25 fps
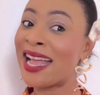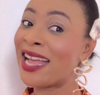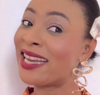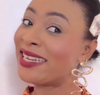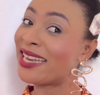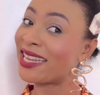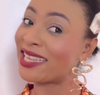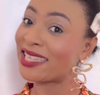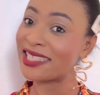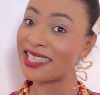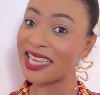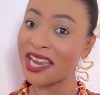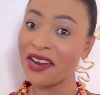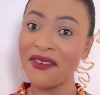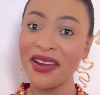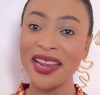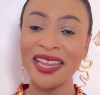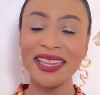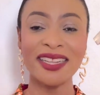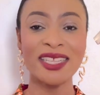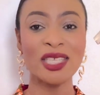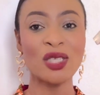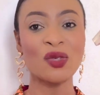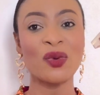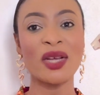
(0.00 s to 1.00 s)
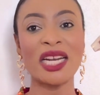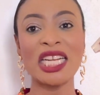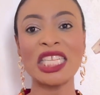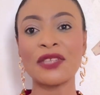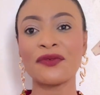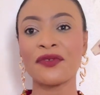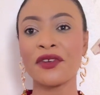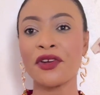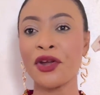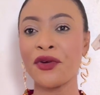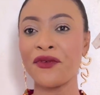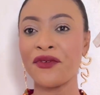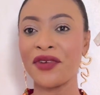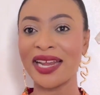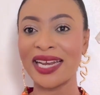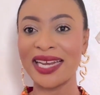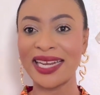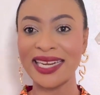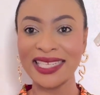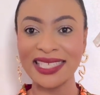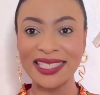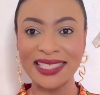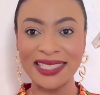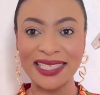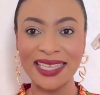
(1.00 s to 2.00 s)
The cherry in this one is very
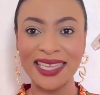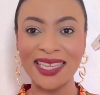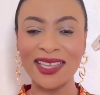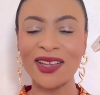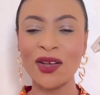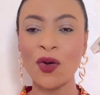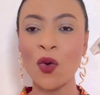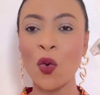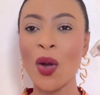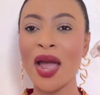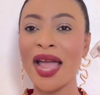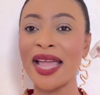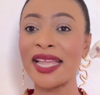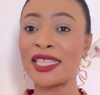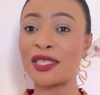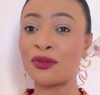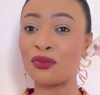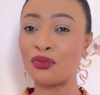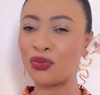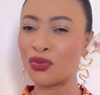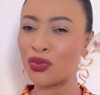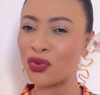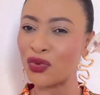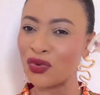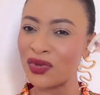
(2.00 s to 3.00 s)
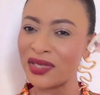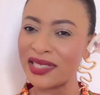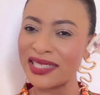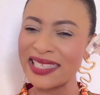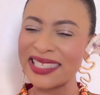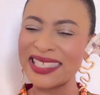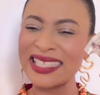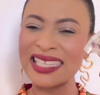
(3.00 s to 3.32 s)
realistic, quite boozy,